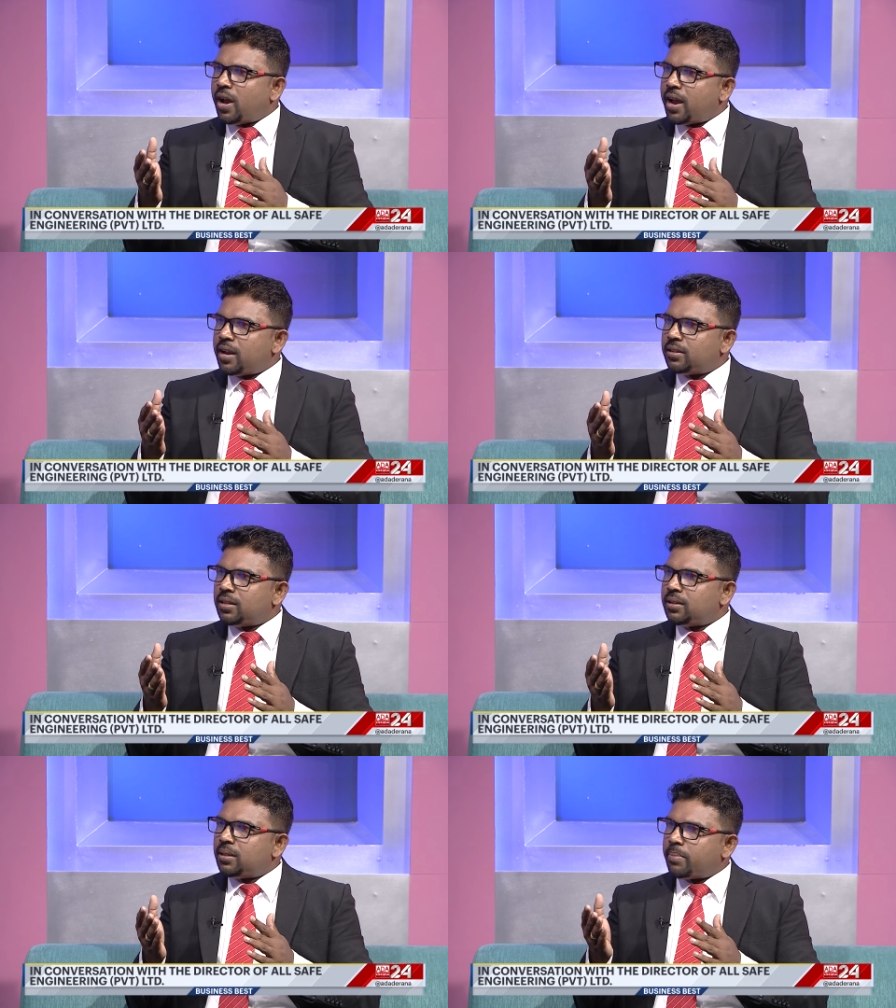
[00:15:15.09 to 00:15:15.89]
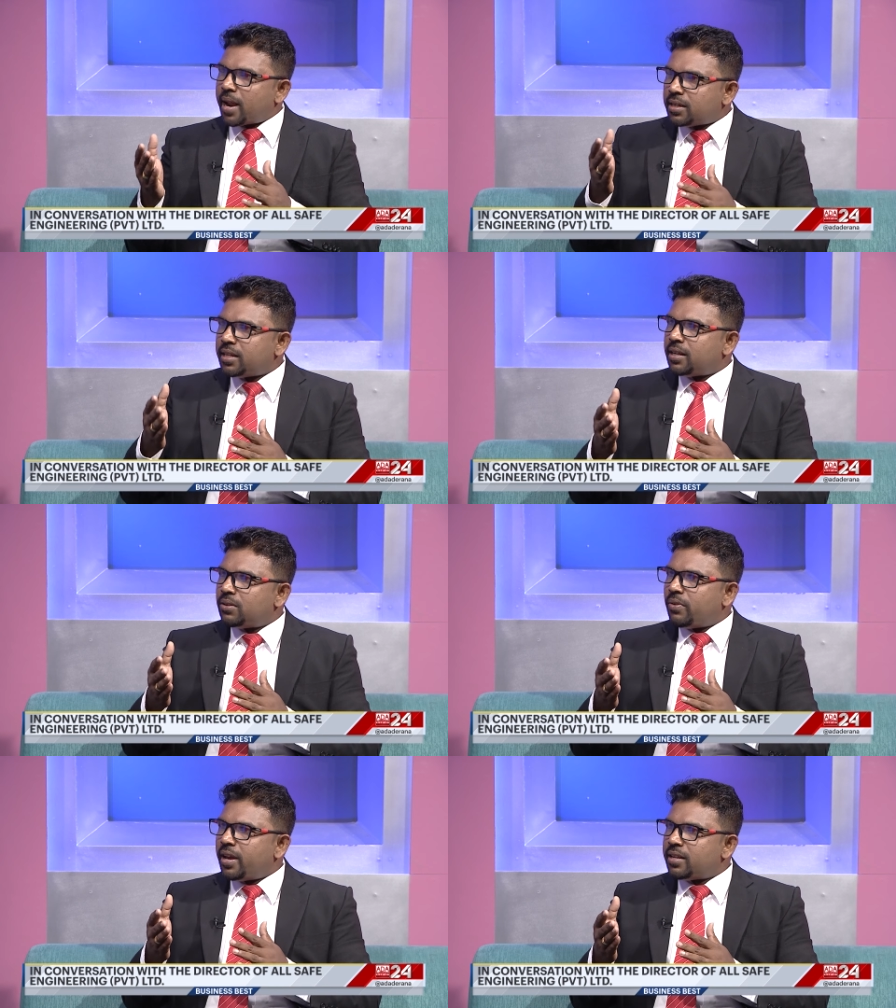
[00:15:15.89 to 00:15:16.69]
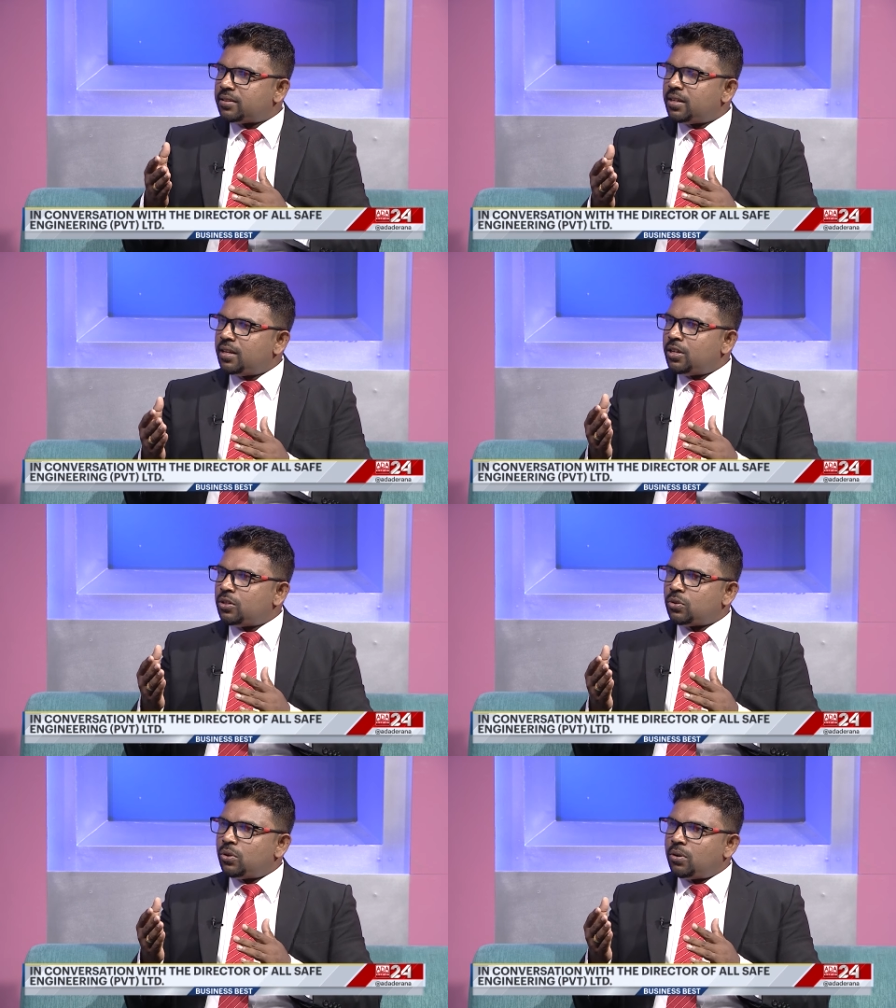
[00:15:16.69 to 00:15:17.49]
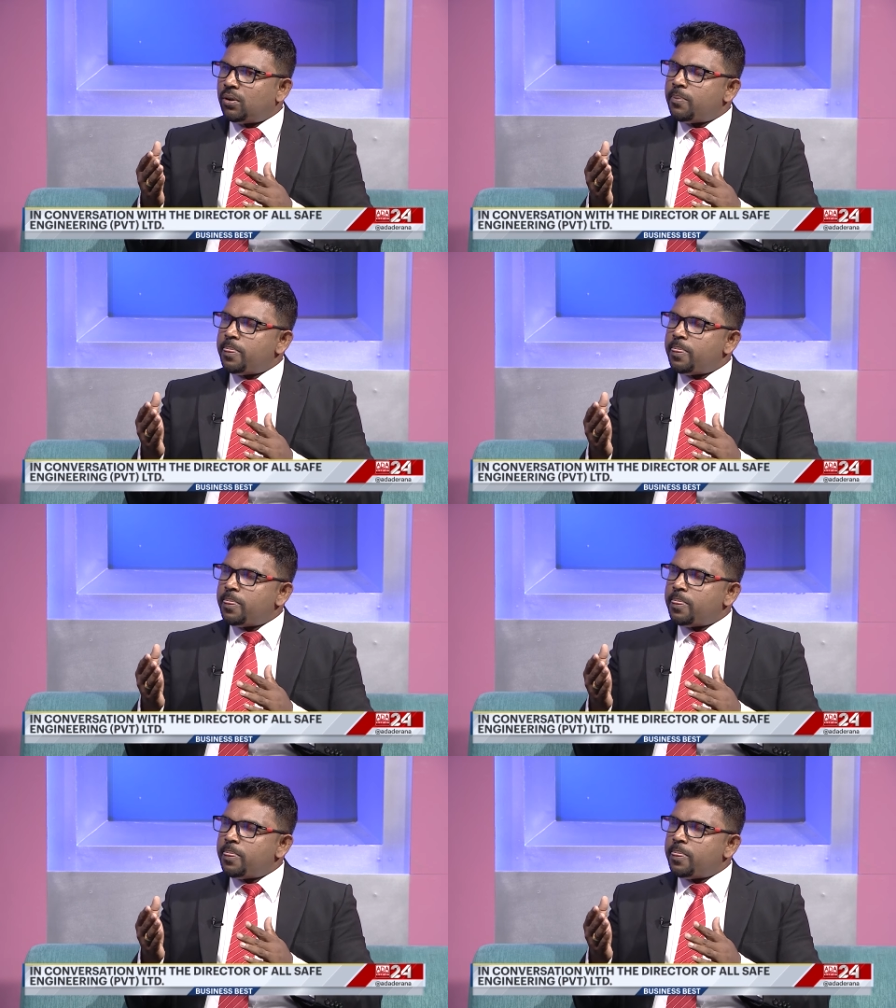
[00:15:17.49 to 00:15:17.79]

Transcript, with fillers: and the practical ways. So